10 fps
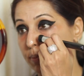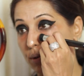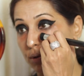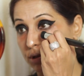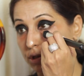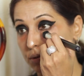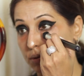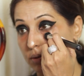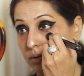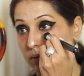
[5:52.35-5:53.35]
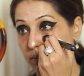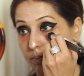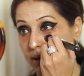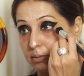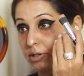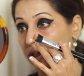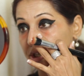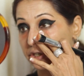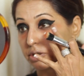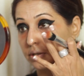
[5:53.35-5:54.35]
prone to
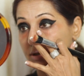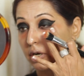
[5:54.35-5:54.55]
pigmentation,